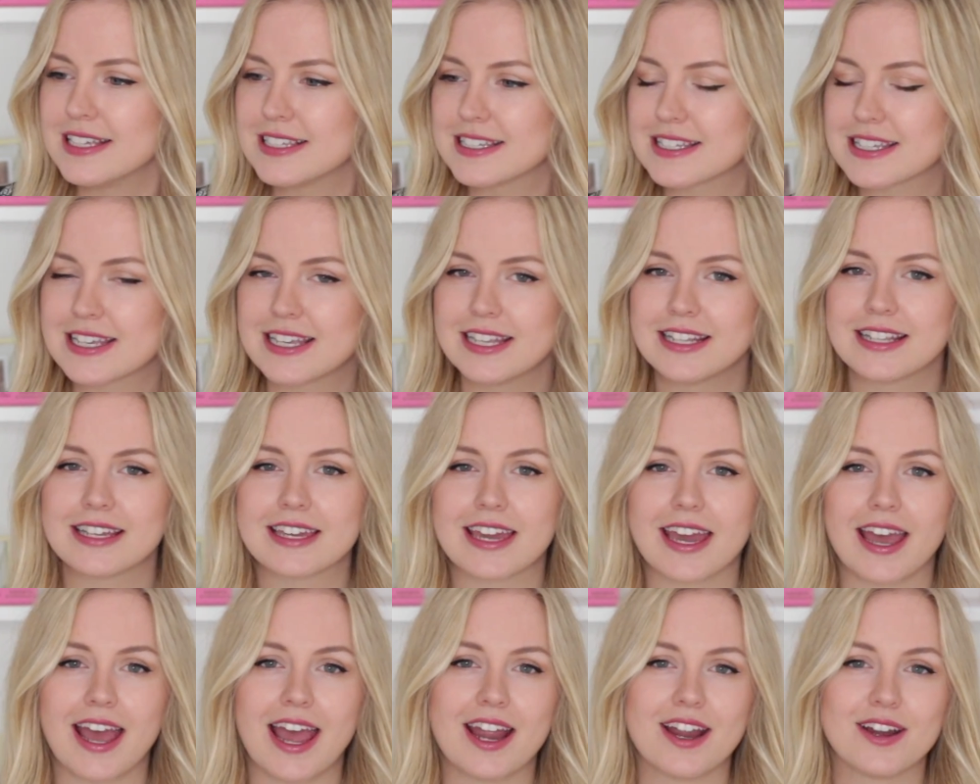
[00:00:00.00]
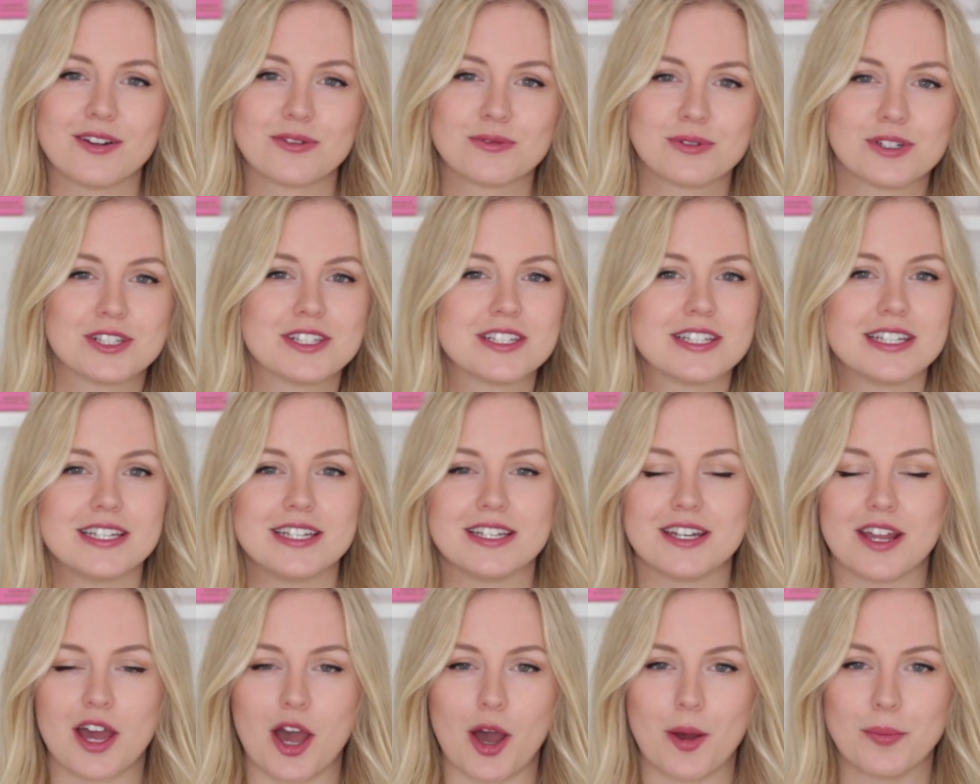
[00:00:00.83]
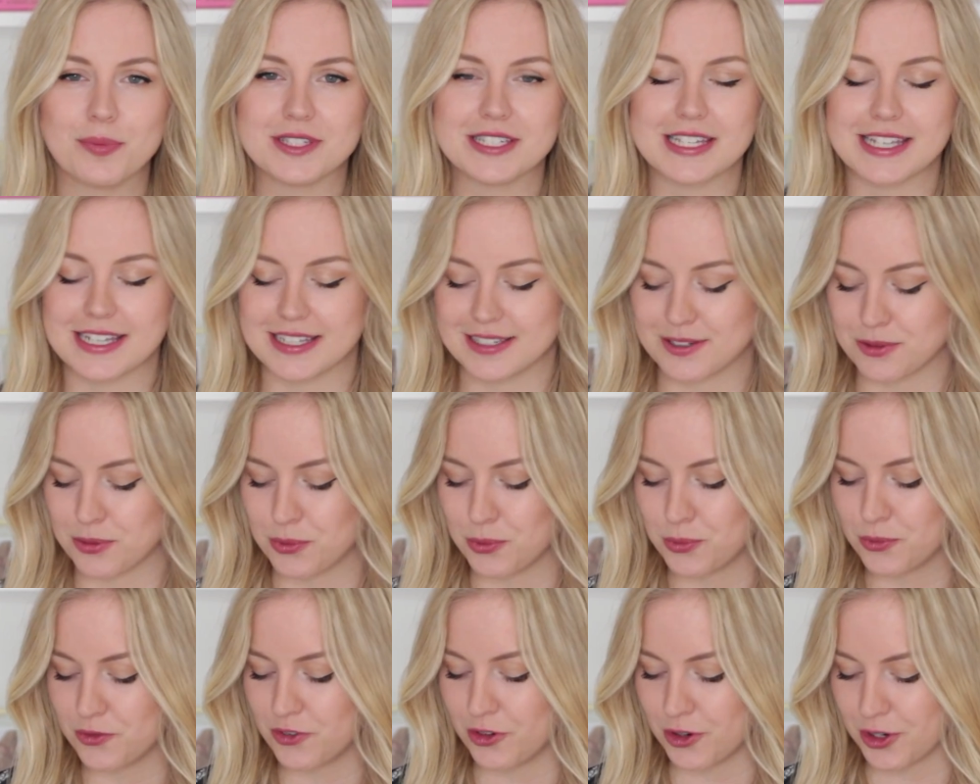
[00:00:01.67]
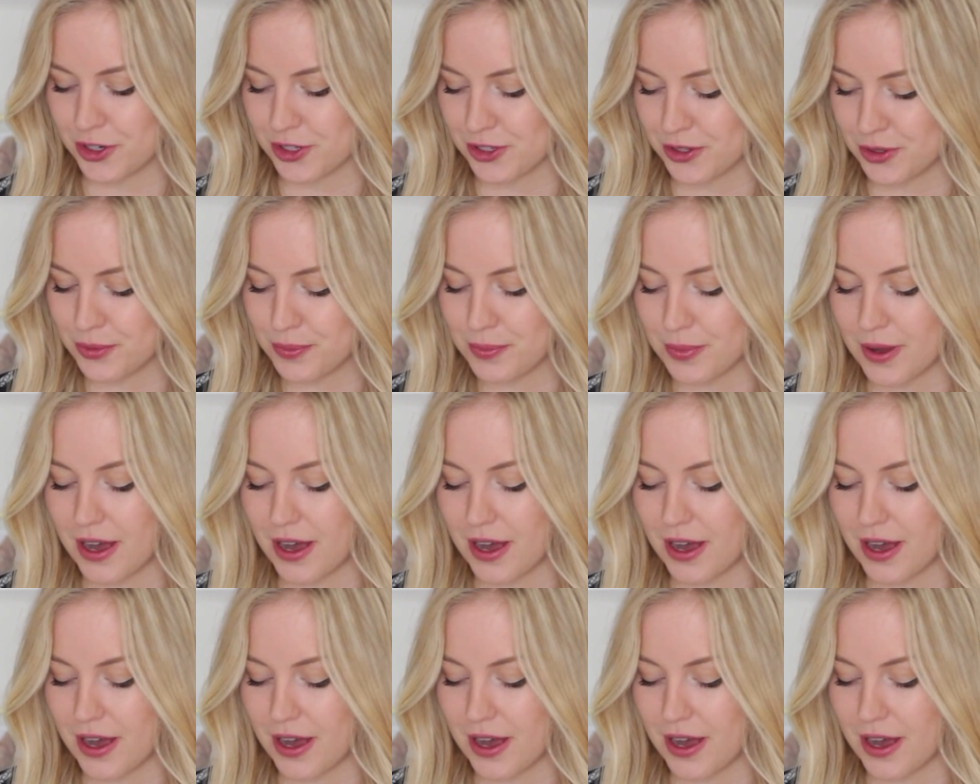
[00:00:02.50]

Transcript: skincare routine update for you.